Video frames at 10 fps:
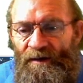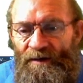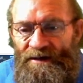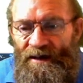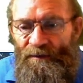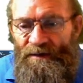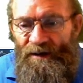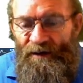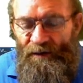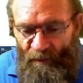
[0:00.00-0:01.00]
stuff.
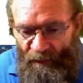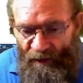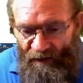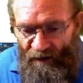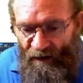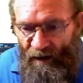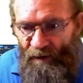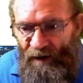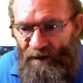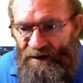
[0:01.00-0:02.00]
So I'm
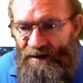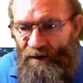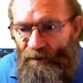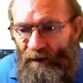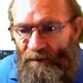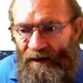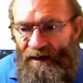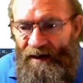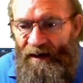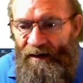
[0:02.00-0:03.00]
going to just reflect back
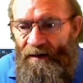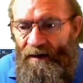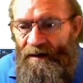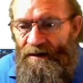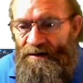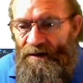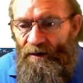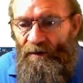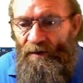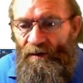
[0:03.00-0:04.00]
again.
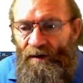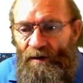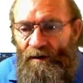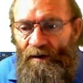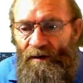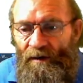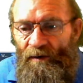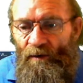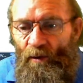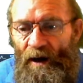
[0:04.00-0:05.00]
So
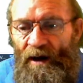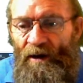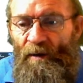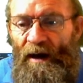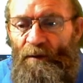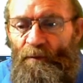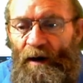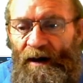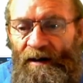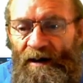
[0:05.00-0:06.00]
where will I
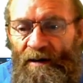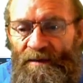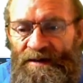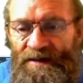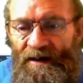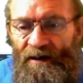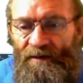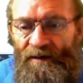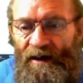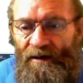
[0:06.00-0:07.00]
find
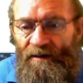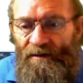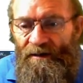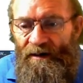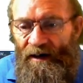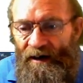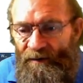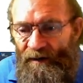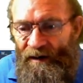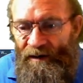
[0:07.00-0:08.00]
M0 now? I
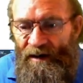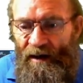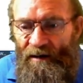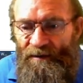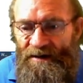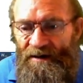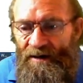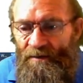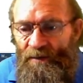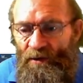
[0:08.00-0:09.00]
think I have seen
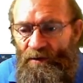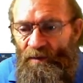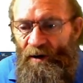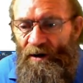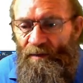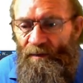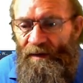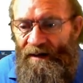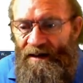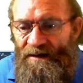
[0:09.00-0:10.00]
the move block,
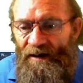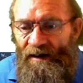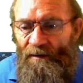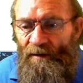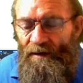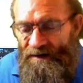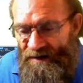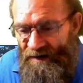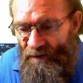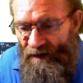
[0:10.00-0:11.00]
but let's go and have a look and
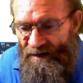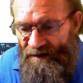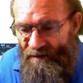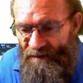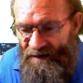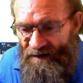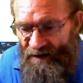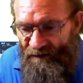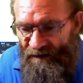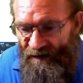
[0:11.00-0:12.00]
see where's
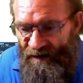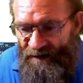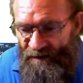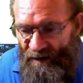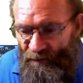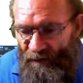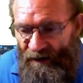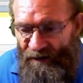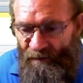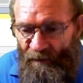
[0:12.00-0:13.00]
M0 in the XML file.